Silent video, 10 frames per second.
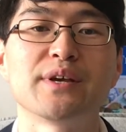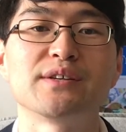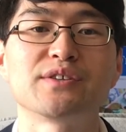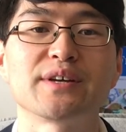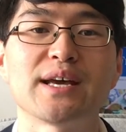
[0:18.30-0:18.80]

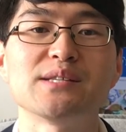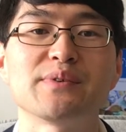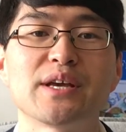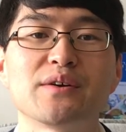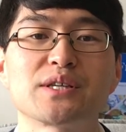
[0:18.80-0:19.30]
So today's
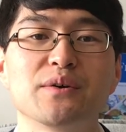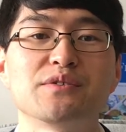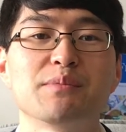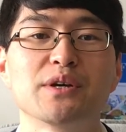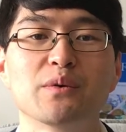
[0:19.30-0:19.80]
video is going
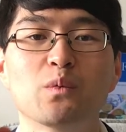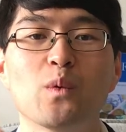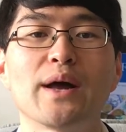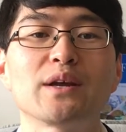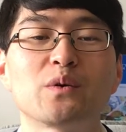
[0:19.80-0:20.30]
to be on
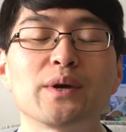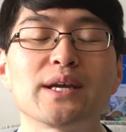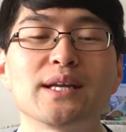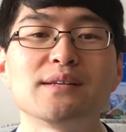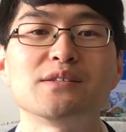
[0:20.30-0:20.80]
one quick
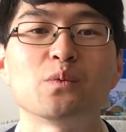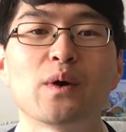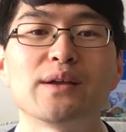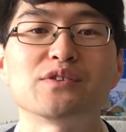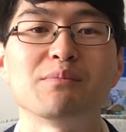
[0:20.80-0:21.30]
and easy
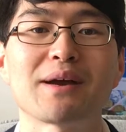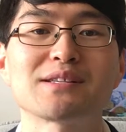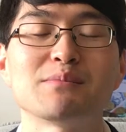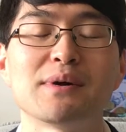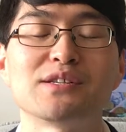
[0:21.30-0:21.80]
way to
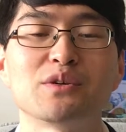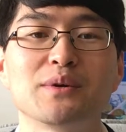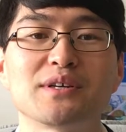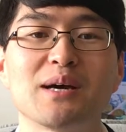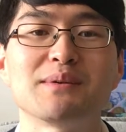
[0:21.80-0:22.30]
maximize your
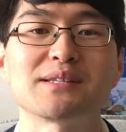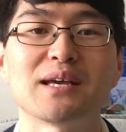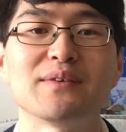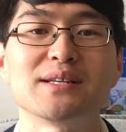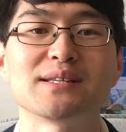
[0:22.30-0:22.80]
retirement
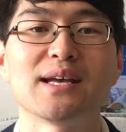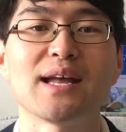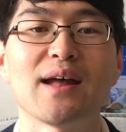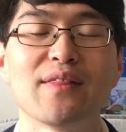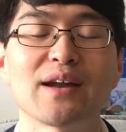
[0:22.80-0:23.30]
savings,
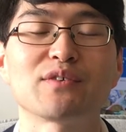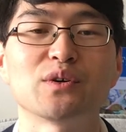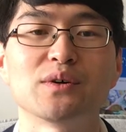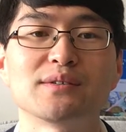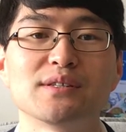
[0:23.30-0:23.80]
and that of
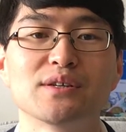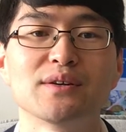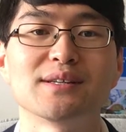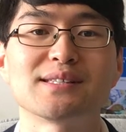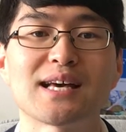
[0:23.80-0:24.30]
course is
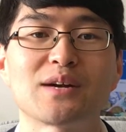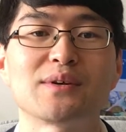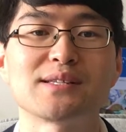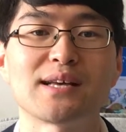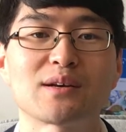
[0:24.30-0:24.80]
on
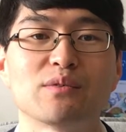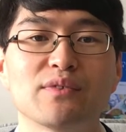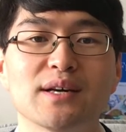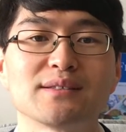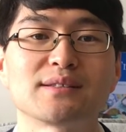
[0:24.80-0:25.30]
salary
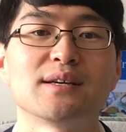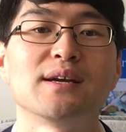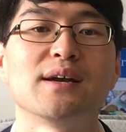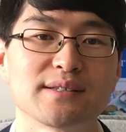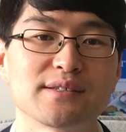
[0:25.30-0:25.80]
sacrifice.
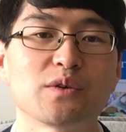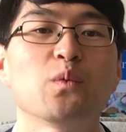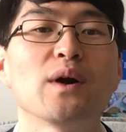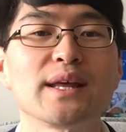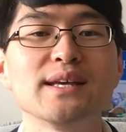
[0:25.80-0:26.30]
So
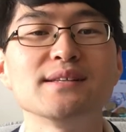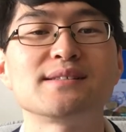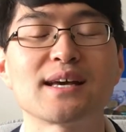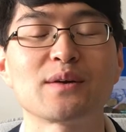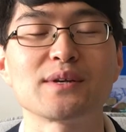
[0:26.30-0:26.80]
what is
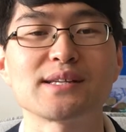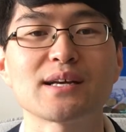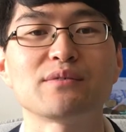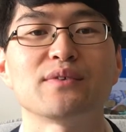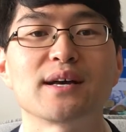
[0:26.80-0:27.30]
salary
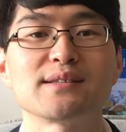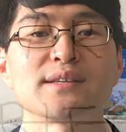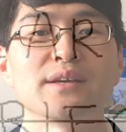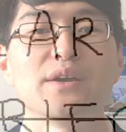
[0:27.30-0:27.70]
sacrificing?